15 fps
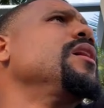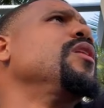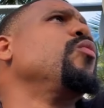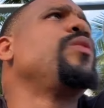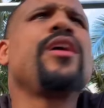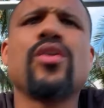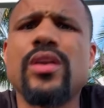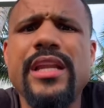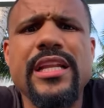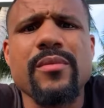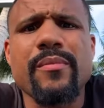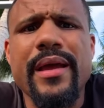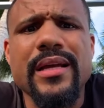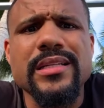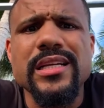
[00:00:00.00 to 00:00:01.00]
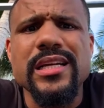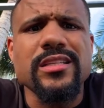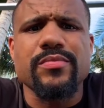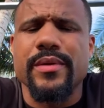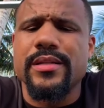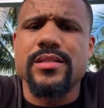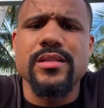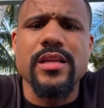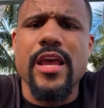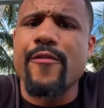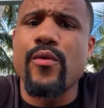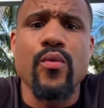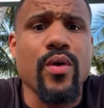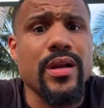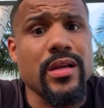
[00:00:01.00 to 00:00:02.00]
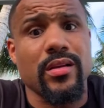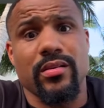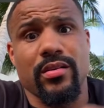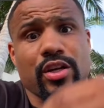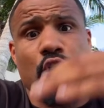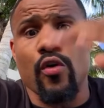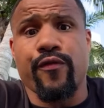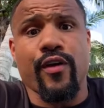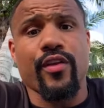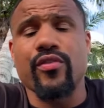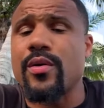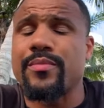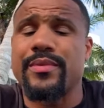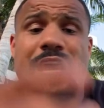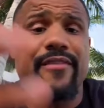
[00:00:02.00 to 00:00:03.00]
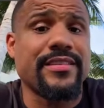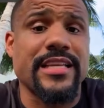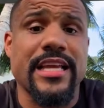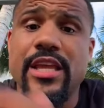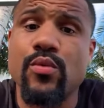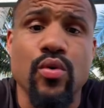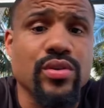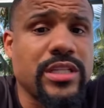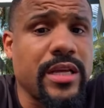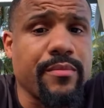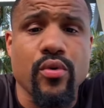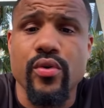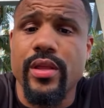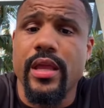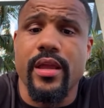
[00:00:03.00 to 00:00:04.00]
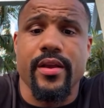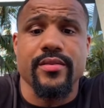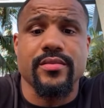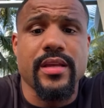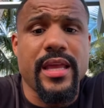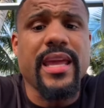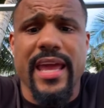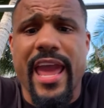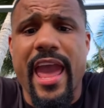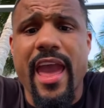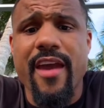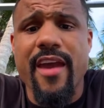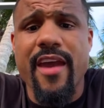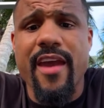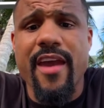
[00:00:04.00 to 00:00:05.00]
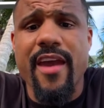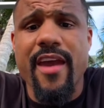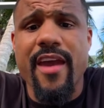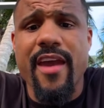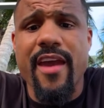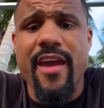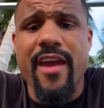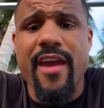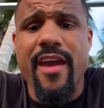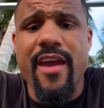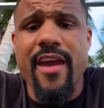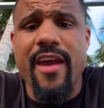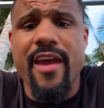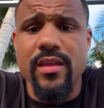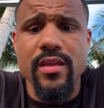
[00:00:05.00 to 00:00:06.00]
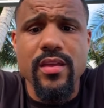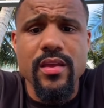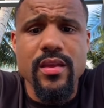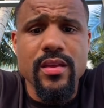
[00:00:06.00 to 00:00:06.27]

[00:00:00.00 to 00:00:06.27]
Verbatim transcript: uh, we're going to need to make adjustments if we want to go further up. David said he wants 10 more years. He can have it.